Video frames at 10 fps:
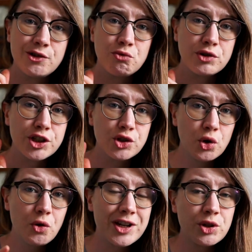
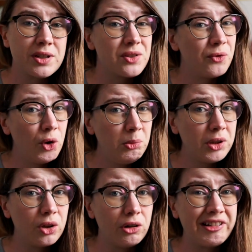restore it to its former
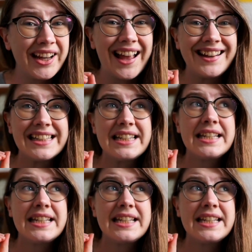glory and